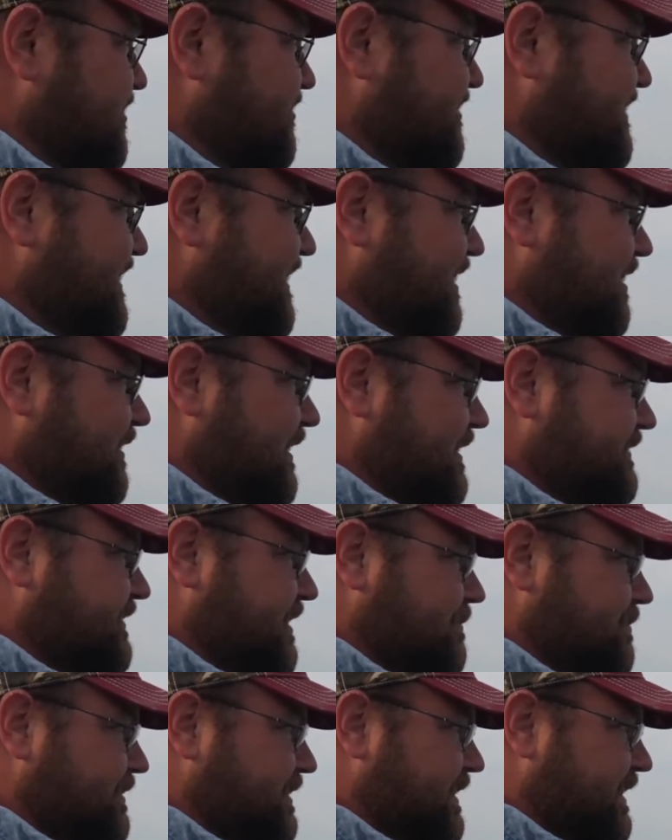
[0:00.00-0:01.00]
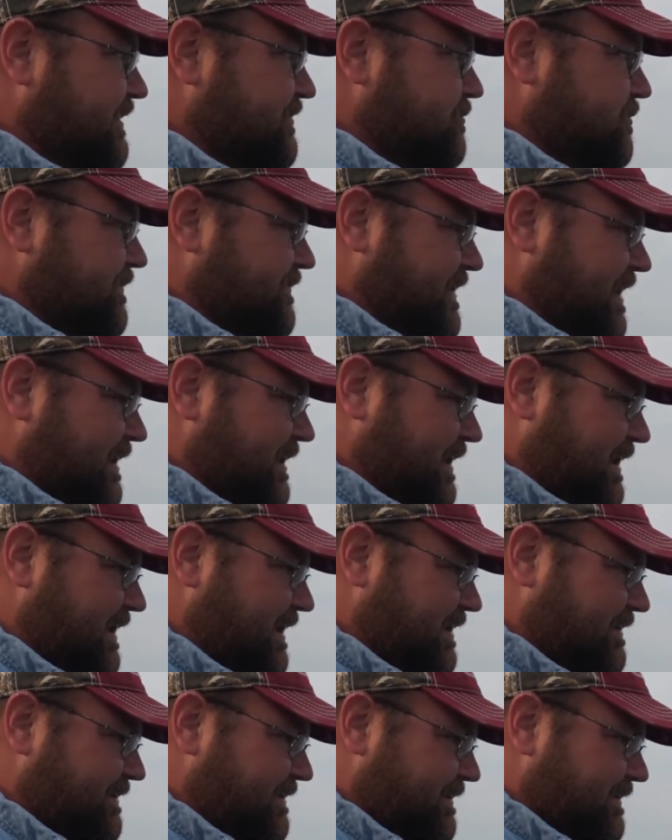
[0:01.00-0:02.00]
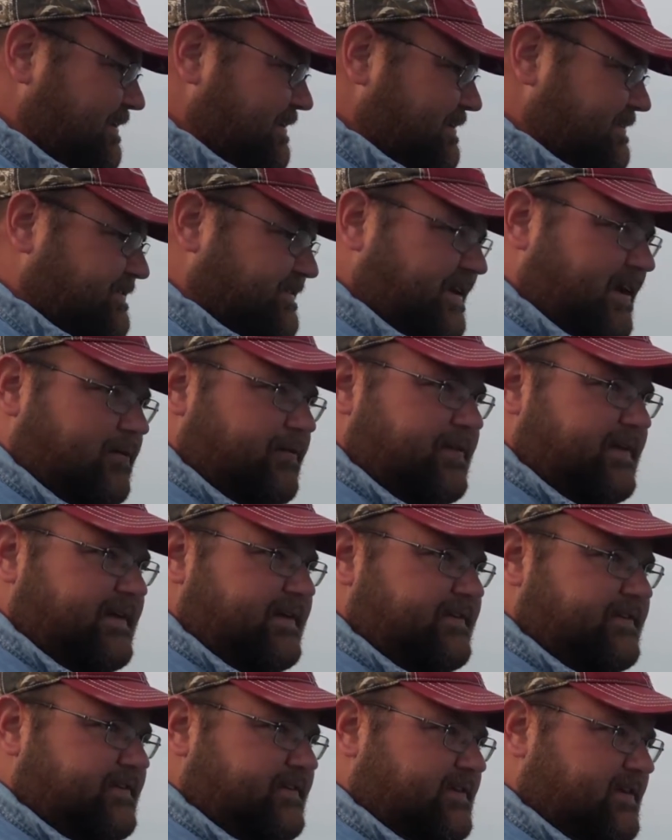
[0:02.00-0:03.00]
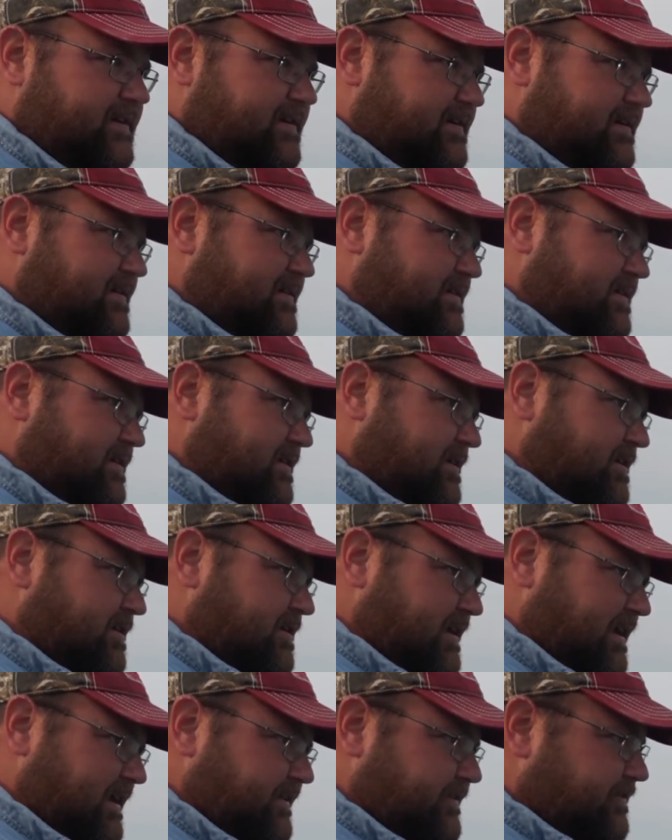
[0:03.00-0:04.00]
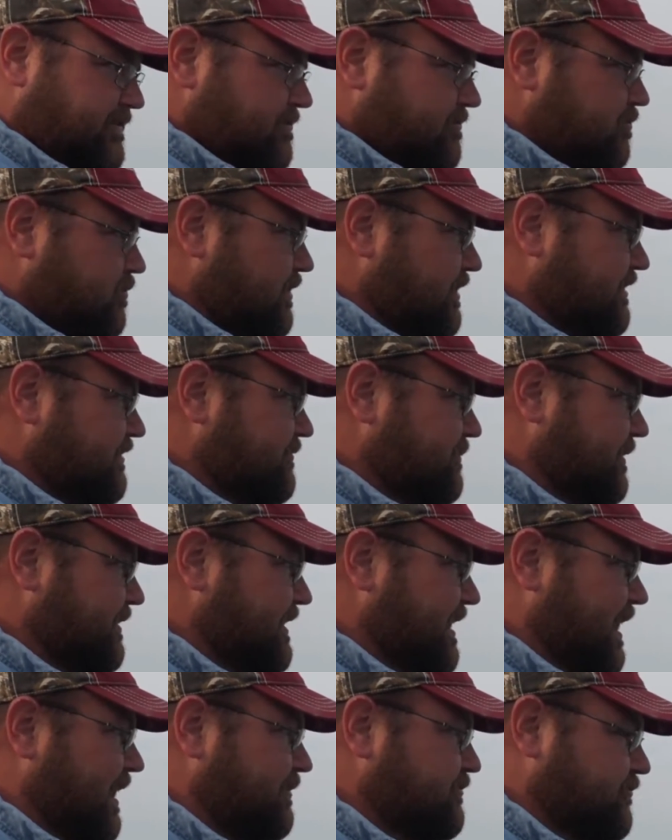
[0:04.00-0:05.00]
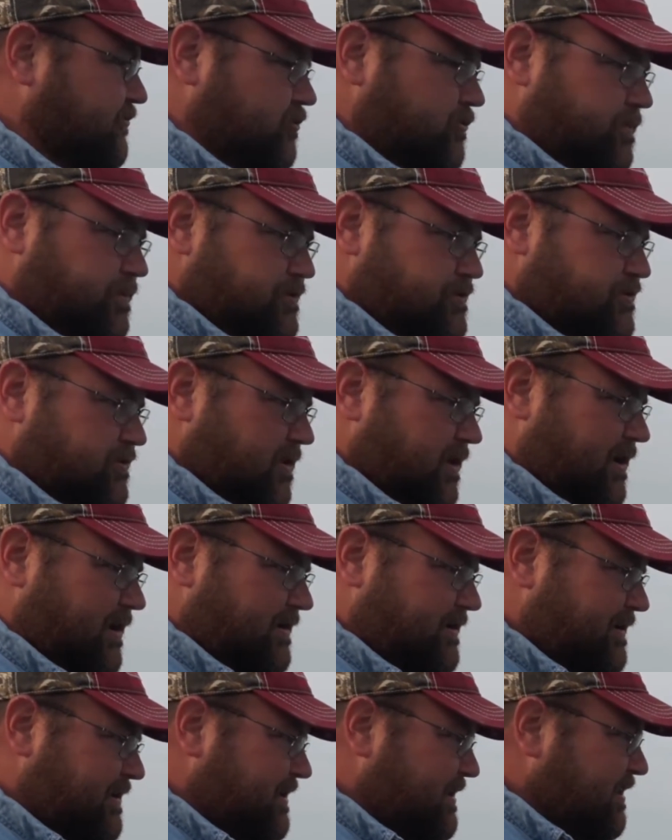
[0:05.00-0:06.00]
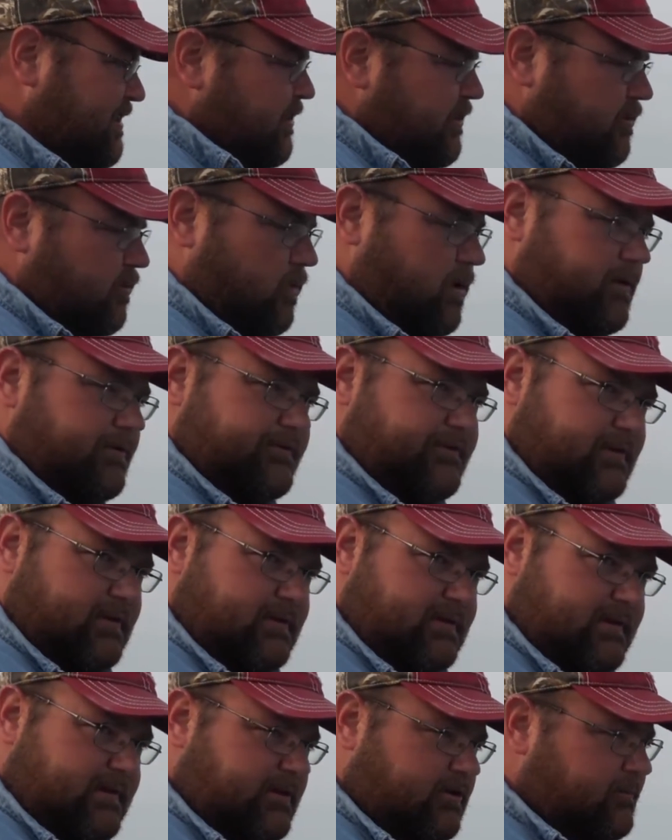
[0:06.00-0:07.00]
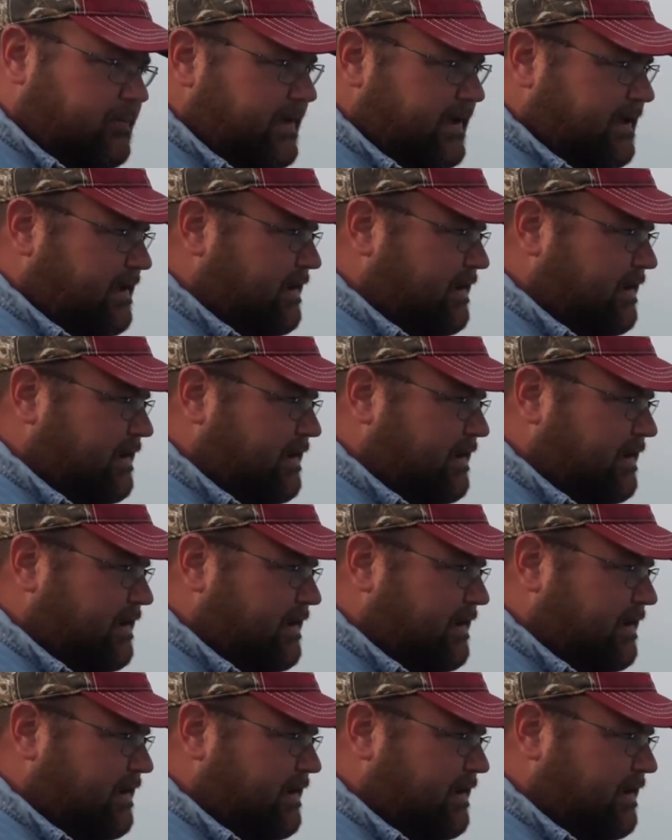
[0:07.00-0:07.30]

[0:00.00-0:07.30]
Well, last couple days we've kind of had the southeast, eastern winds, but not super strong. Water's a little bit